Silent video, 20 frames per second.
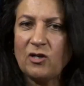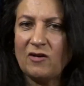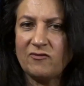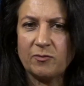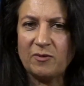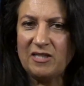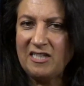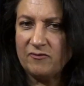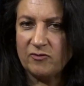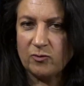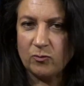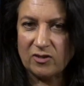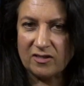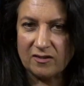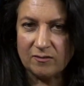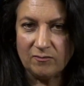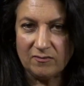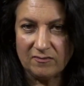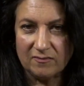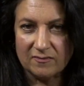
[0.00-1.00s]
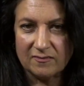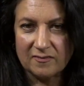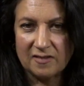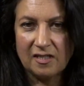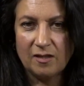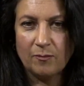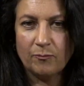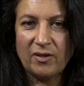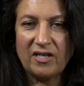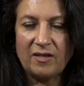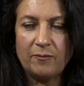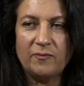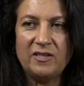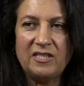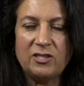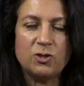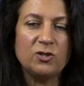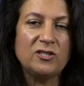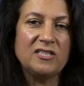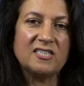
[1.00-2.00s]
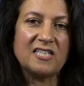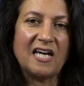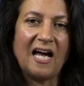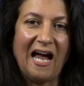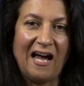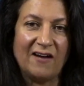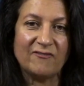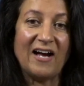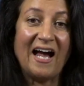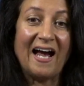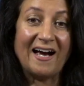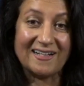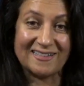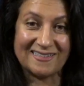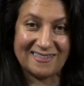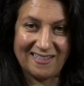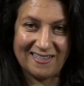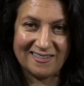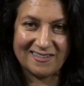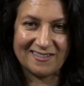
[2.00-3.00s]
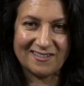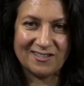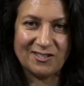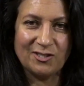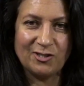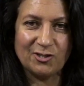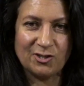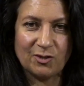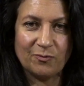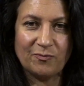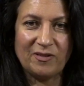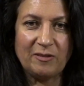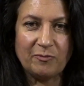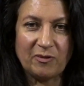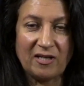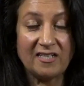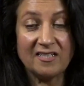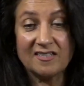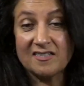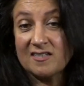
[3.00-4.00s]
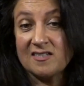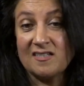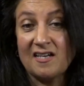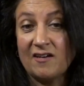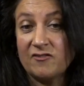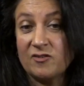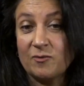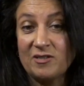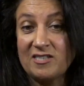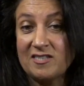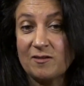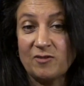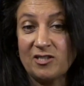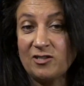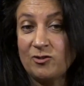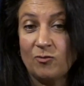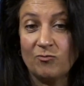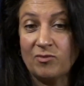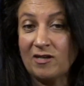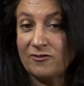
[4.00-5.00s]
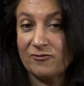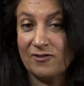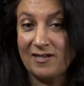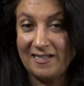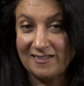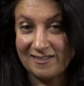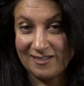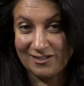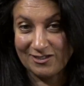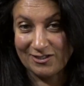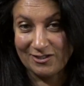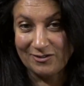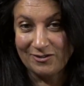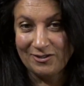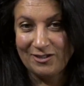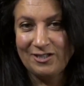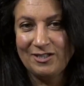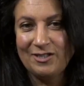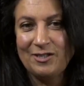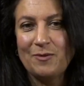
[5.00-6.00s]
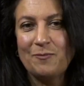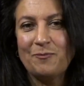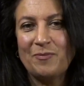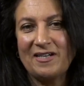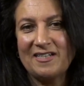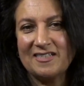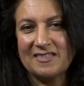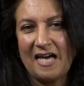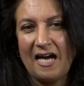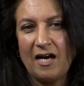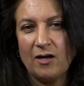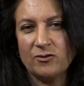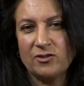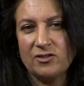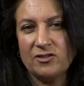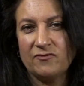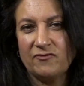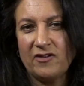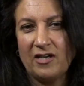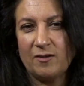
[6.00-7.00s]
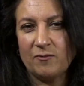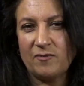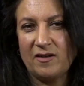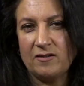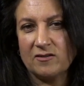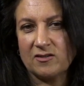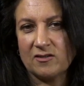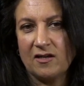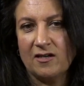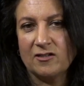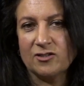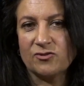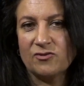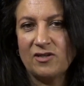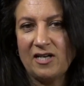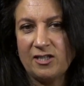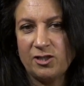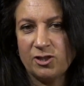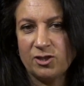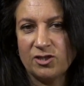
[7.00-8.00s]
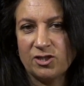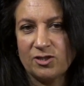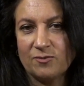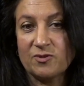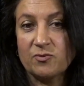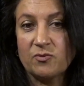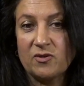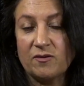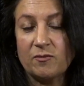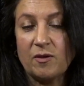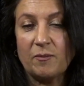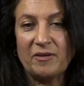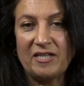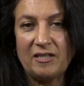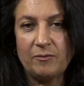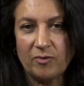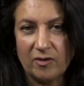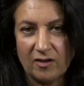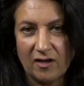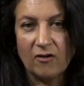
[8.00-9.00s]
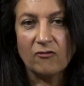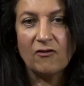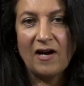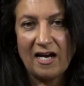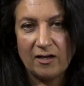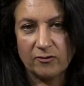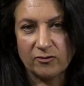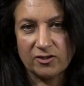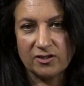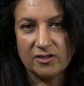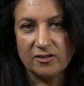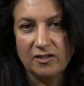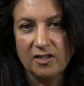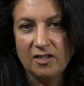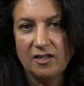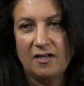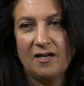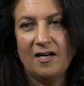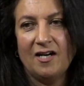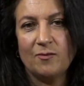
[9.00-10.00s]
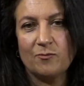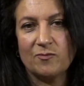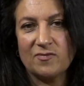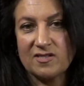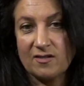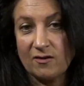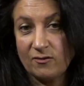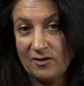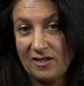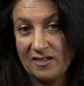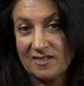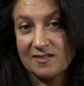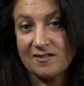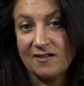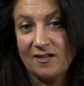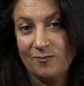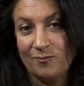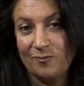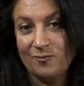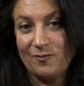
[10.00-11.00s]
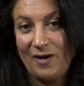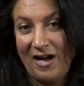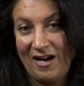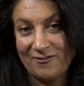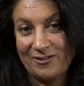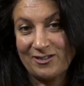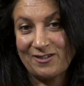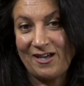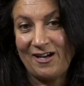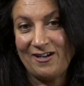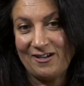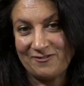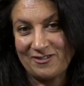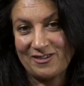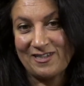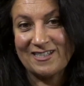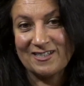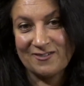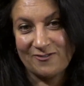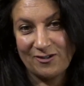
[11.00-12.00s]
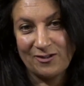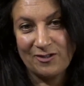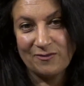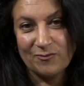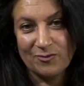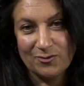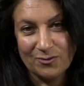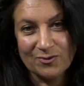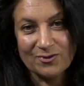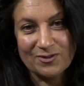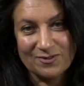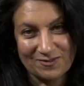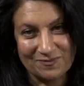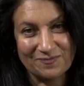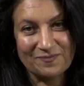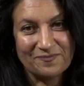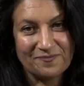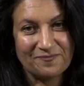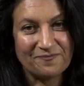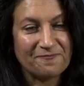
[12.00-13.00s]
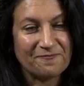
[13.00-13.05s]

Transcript: number of people are around you. It doesn't mean you have to be living with them, but it means you need to have access to people. And it doesn't have to be somebody you're blood related to, but it's how do you develop those close relationships with people around you. So yes,